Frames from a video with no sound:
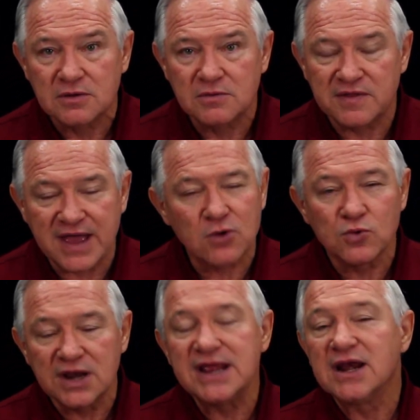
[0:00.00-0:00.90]
without
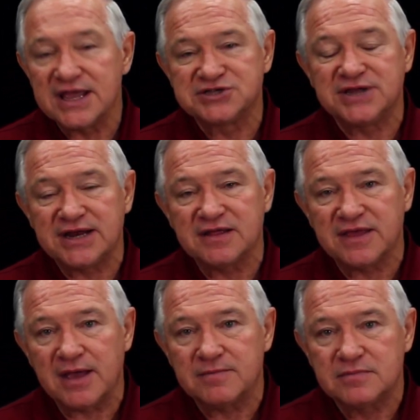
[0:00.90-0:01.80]
really listening to
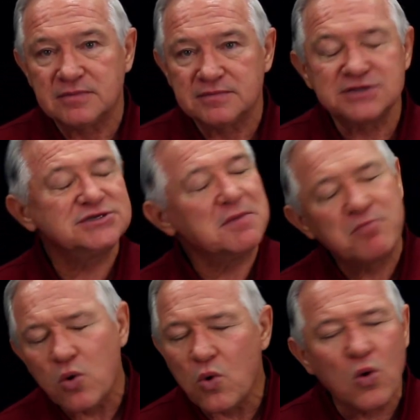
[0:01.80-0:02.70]
them. This is an
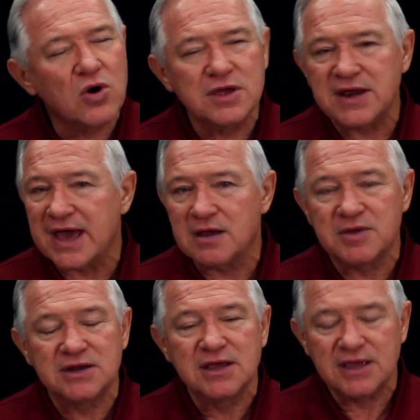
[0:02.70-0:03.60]
important
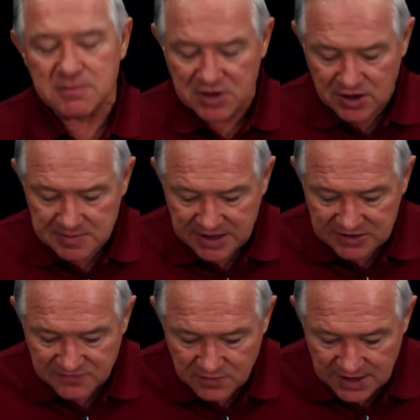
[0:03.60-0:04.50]
element in building
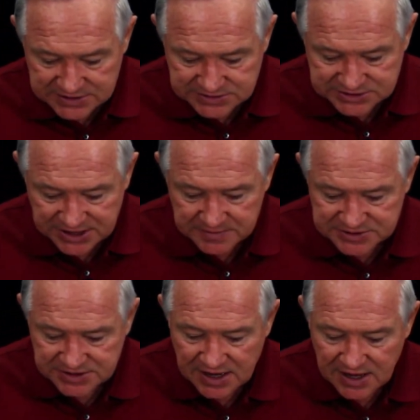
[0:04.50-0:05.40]
meaningful
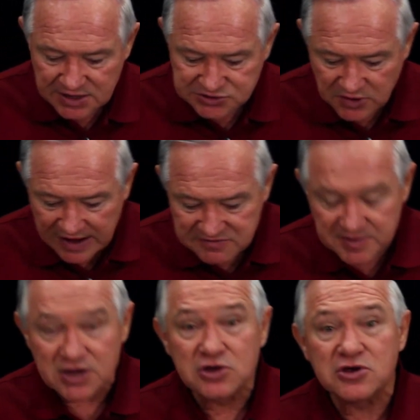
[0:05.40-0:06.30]
relationships. Strive to
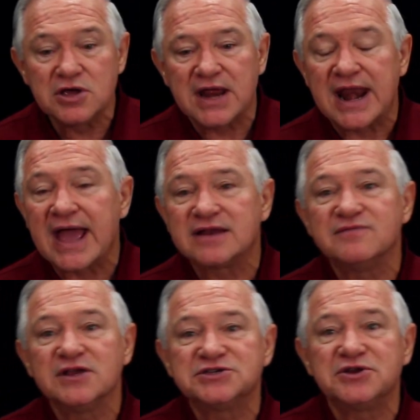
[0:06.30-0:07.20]
be a good and
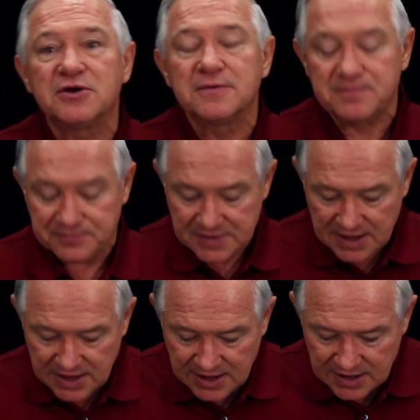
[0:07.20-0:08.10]
active listener.
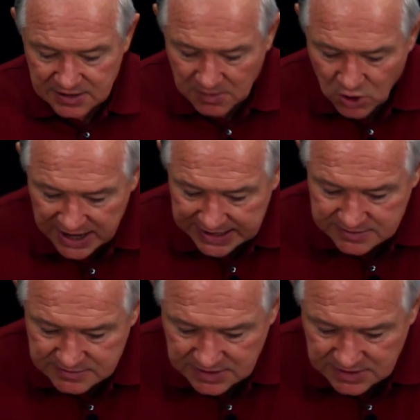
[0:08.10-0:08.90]
Number 8,